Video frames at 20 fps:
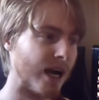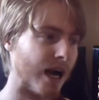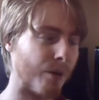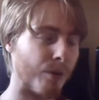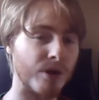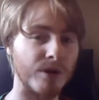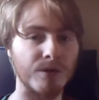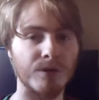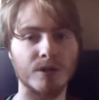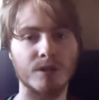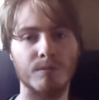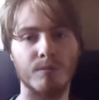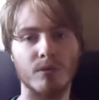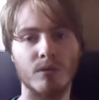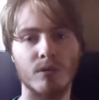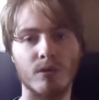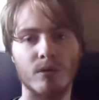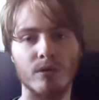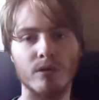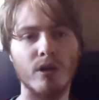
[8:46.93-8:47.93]
I want to
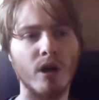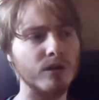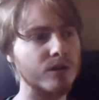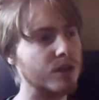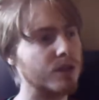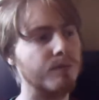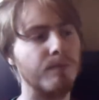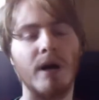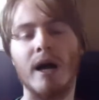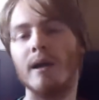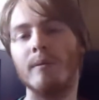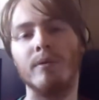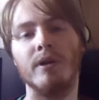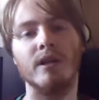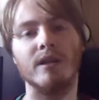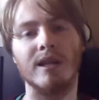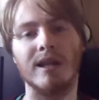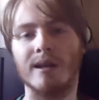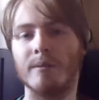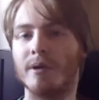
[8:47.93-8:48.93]
explore not just
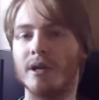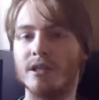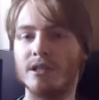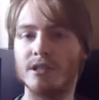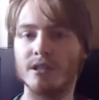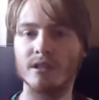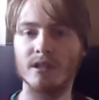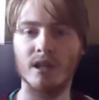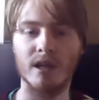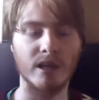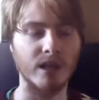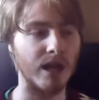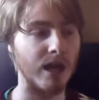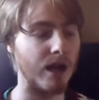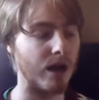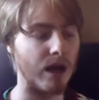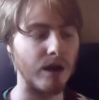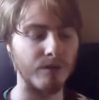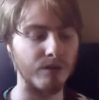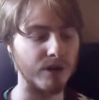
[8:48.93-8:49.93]
bipedal animation, like
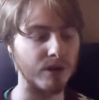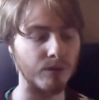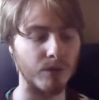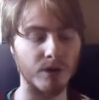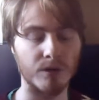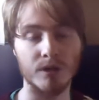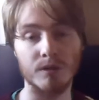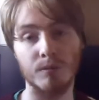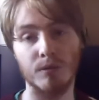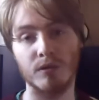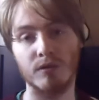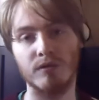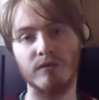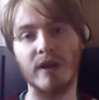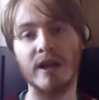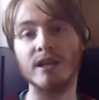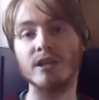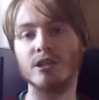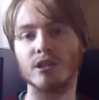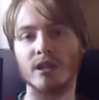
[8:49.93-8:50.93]
I, I really want to explore
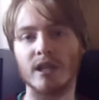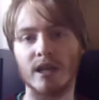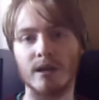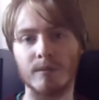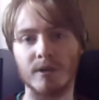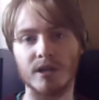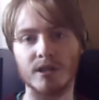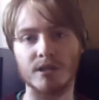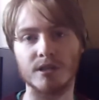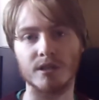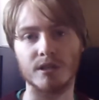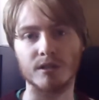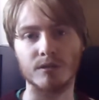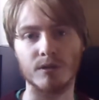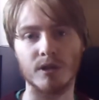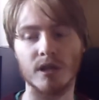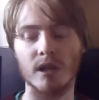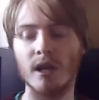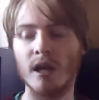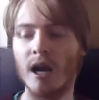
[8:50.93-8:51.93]
facial animation as
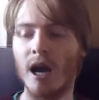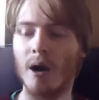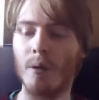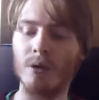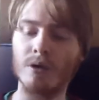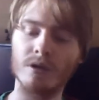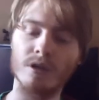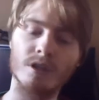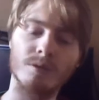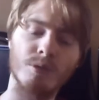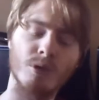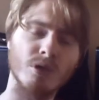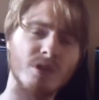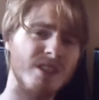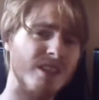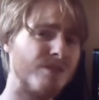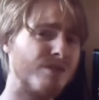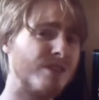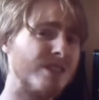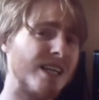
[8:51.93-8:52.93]
well. I want to explore
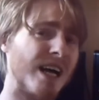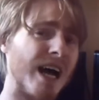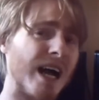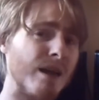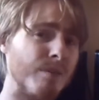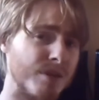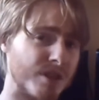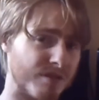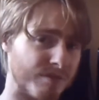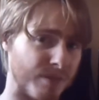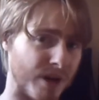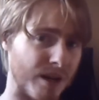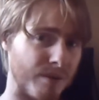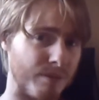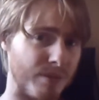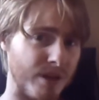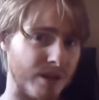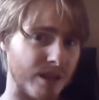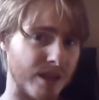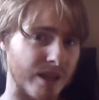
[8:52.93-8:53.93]
different types of
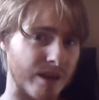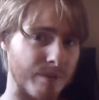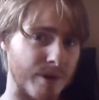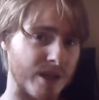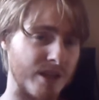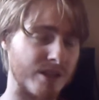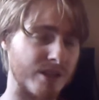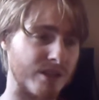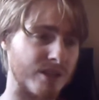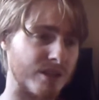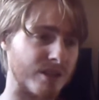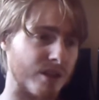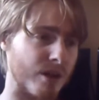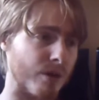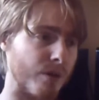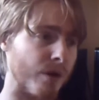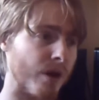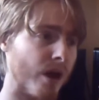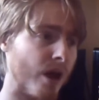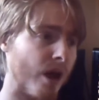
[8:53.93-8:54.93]
bipedal animation.
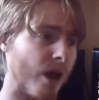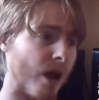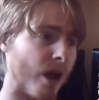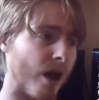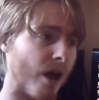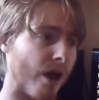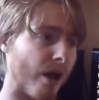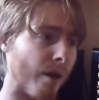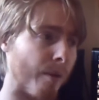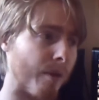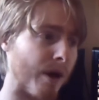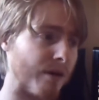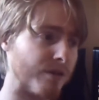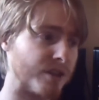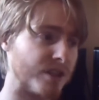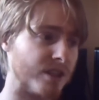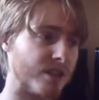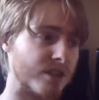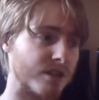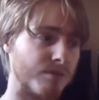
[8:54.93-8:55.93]
So um, I've
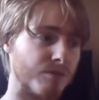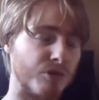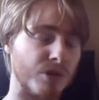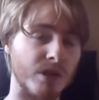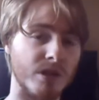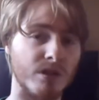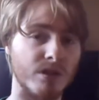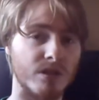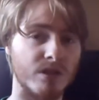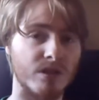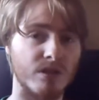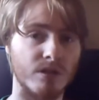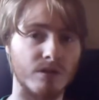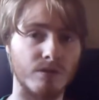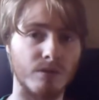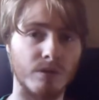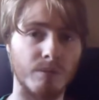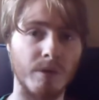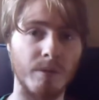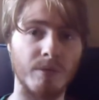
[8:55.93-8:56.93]
seen some really good
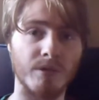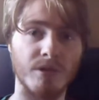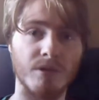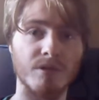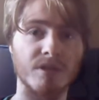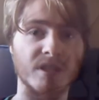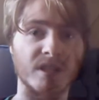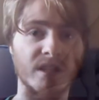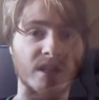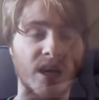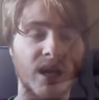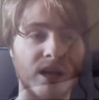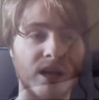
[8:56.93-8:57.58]
stuff with people using